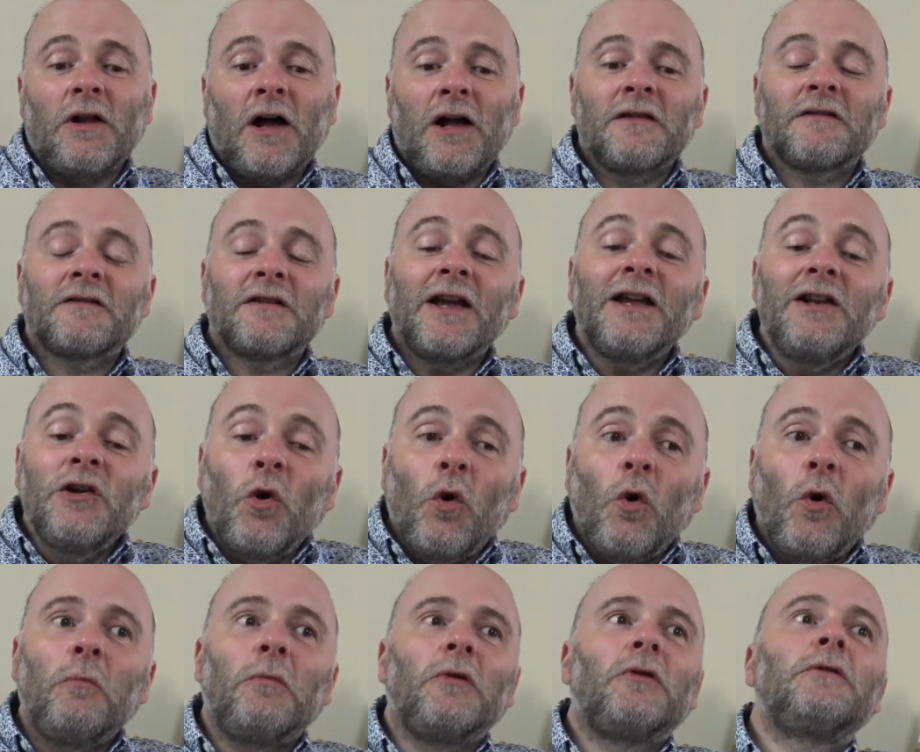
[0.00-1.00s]
I'll say
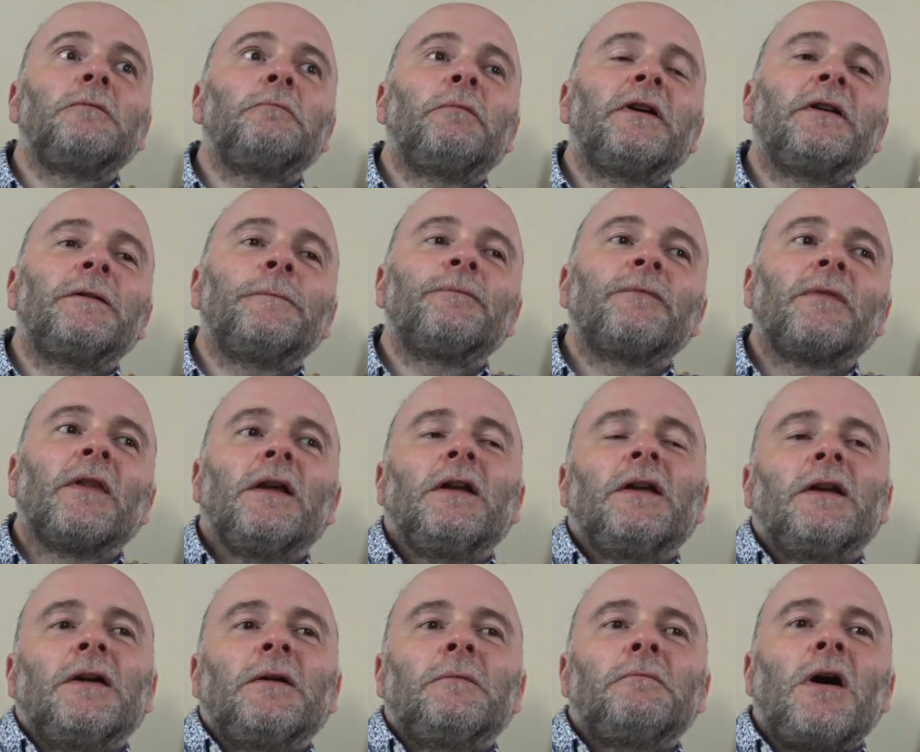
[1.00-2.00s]
normal, but
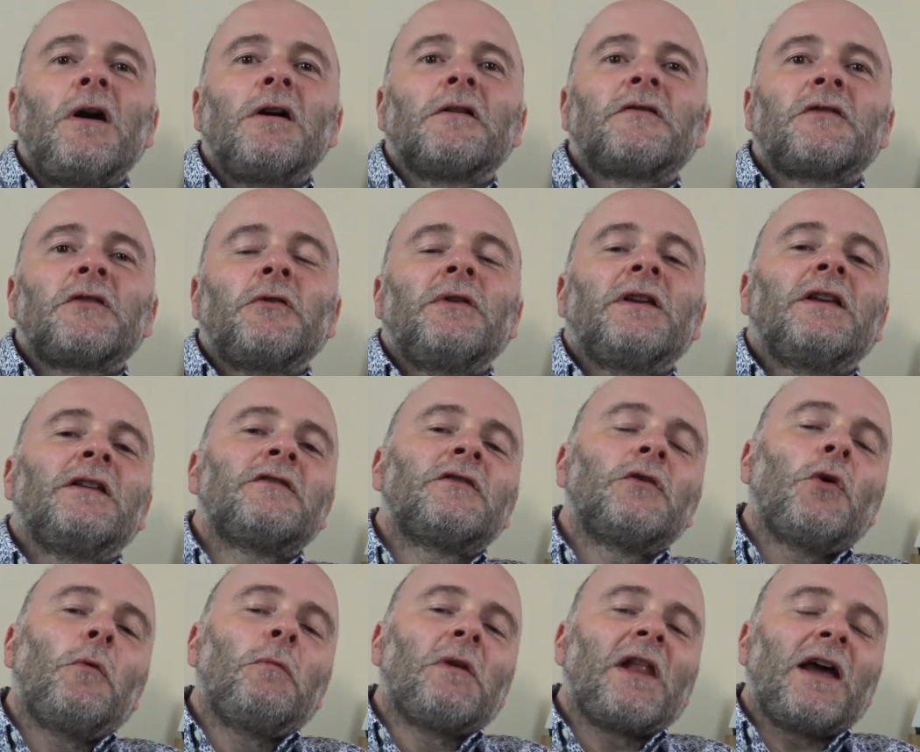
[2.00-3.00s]
Mark's doing his
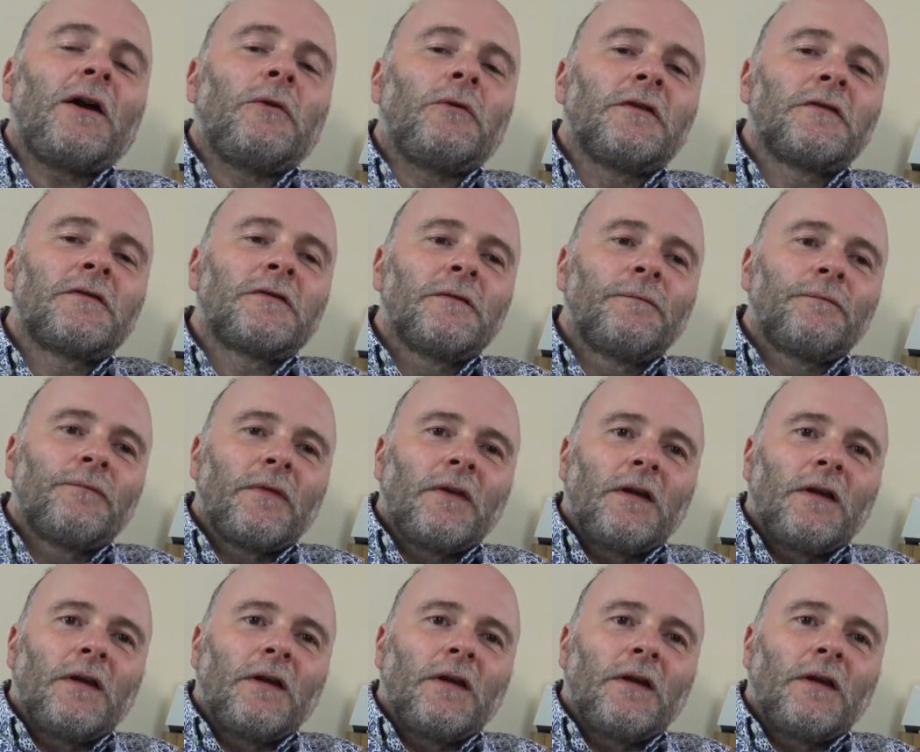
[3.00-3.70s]
normal hours.